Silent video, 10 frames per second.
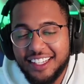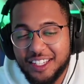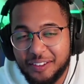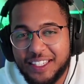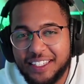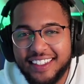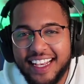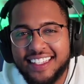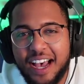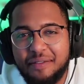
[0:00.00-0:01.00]
So until
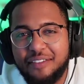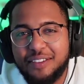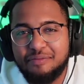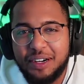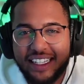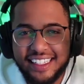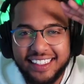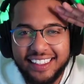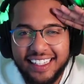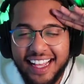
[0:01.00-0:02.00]
next time, everybody,
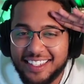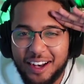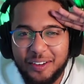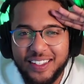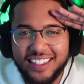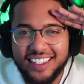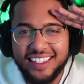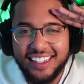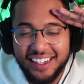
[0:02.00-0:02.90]
as always,